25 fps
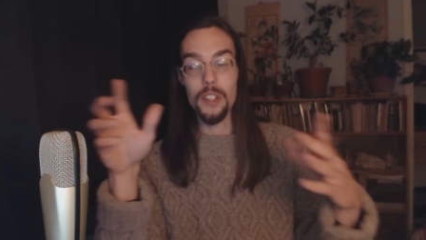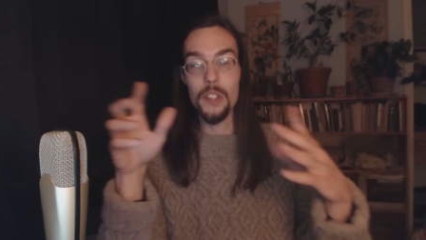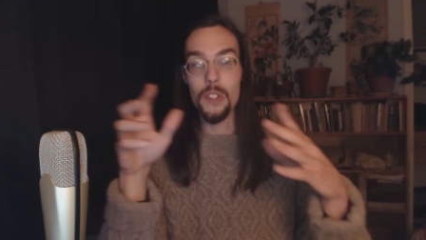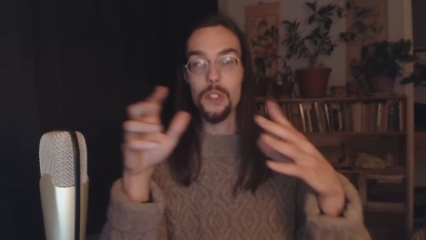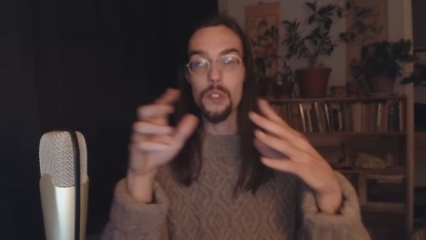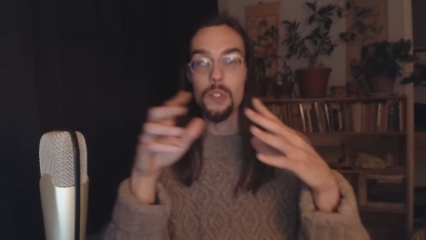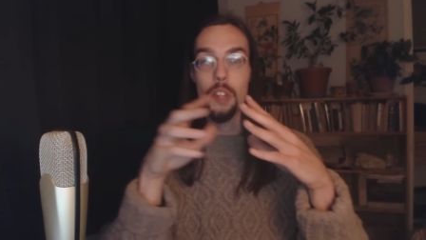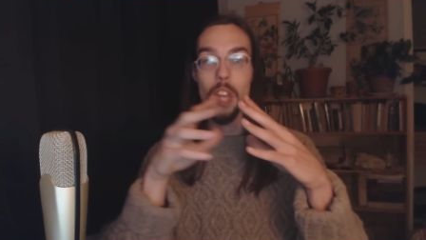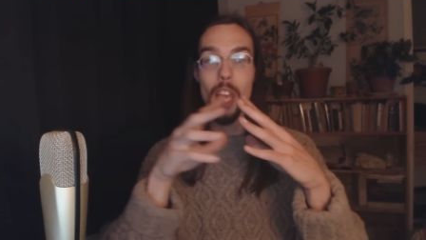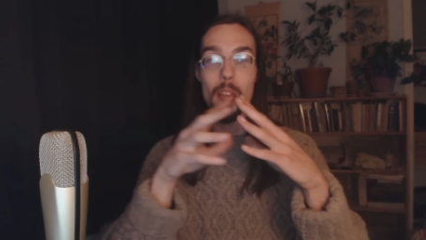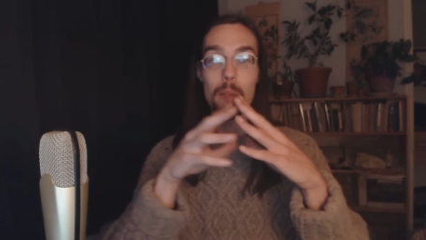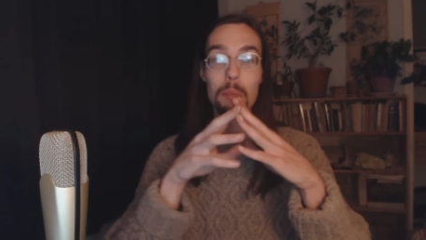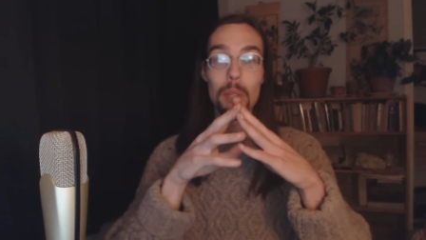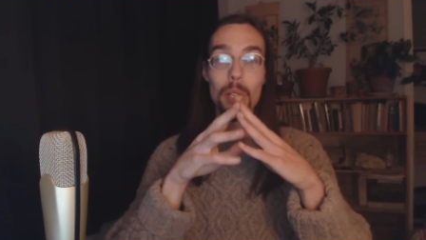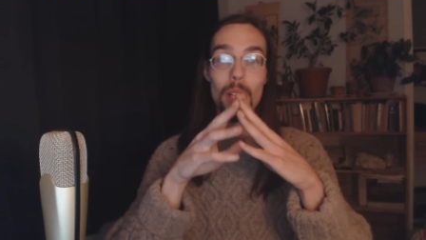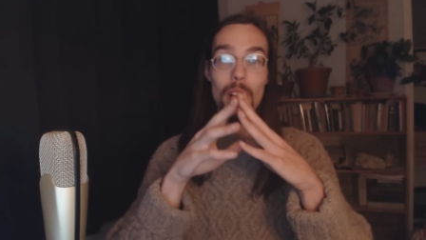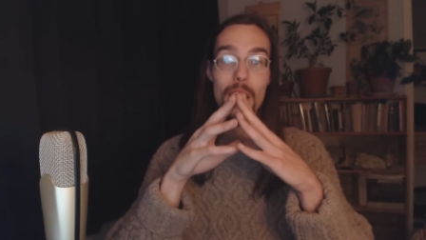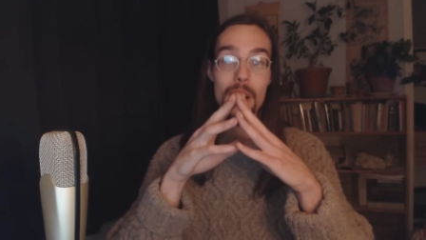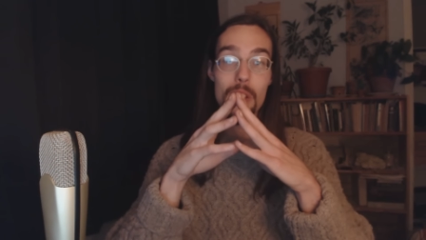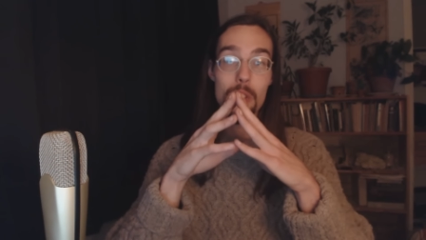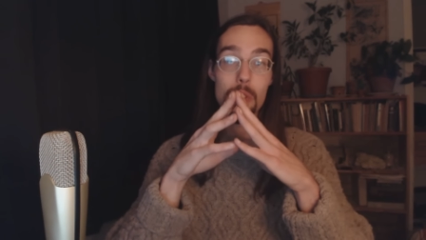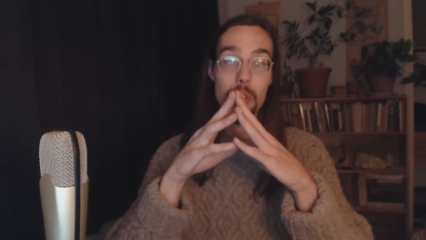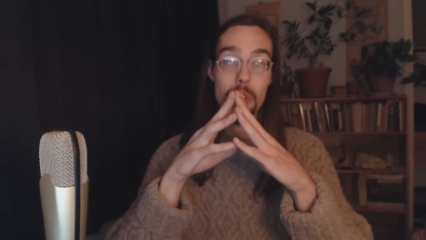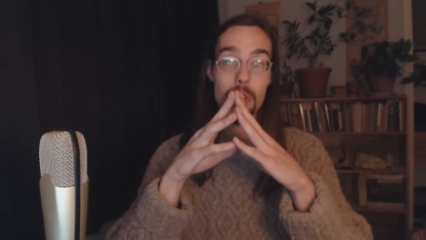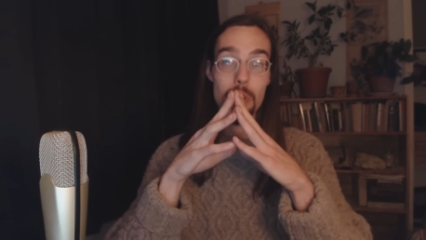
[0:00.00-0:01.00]

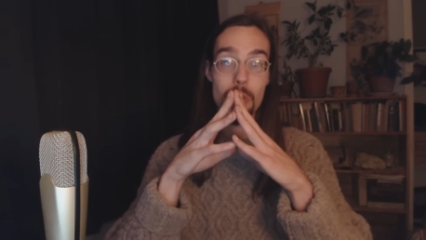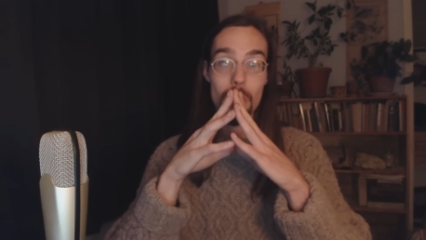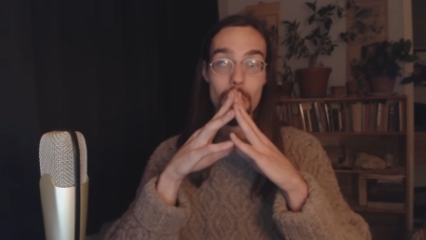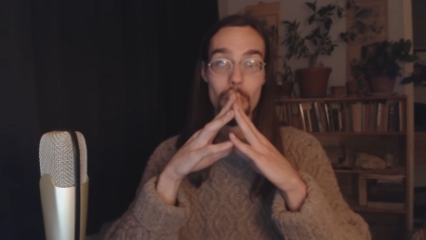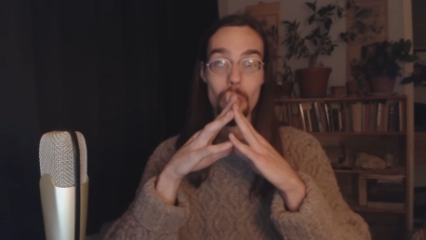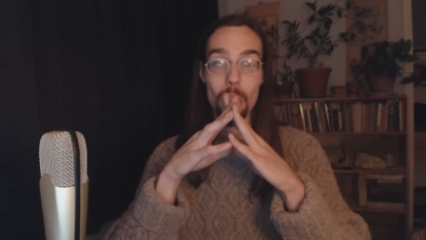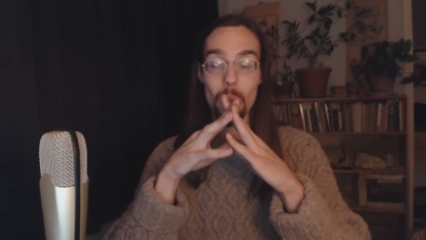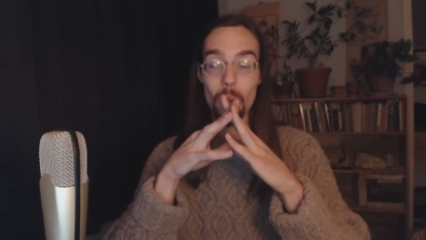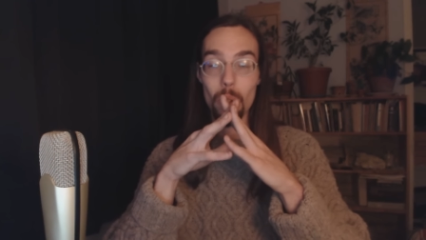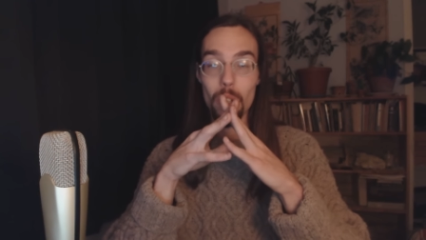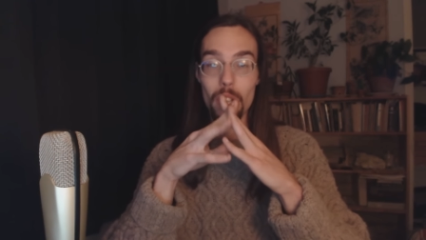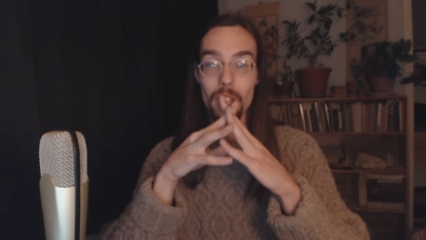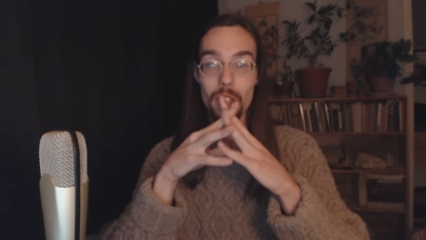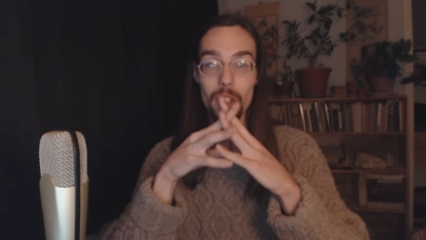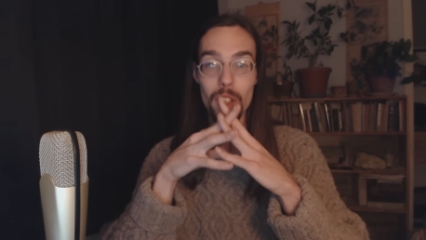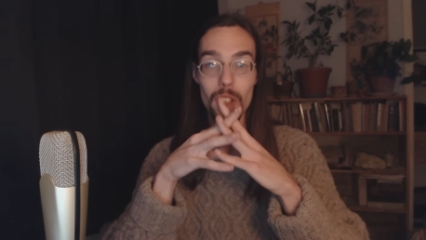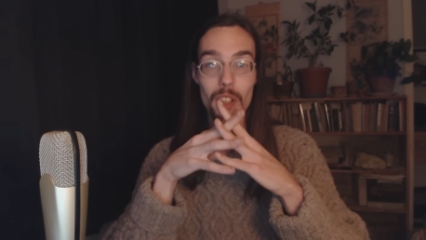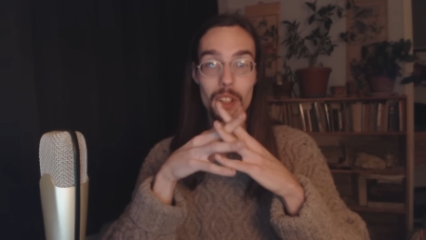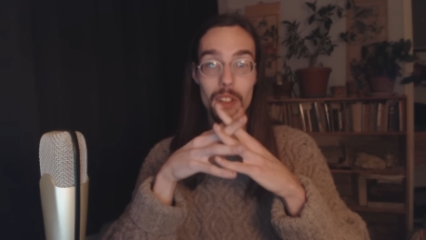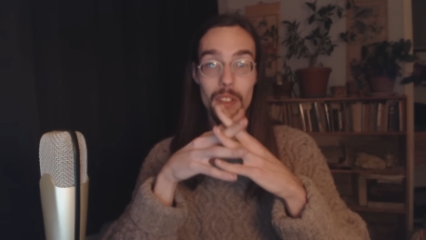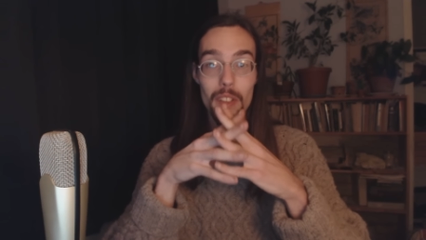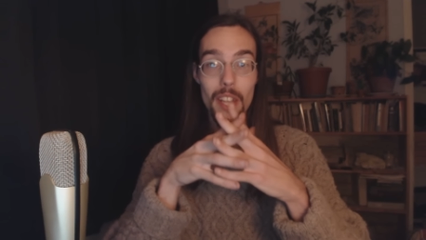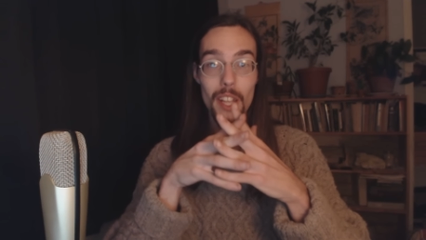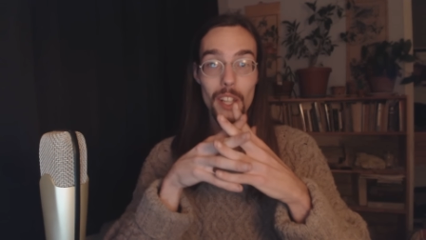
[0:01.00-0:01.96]
destabilizing to the whole uh,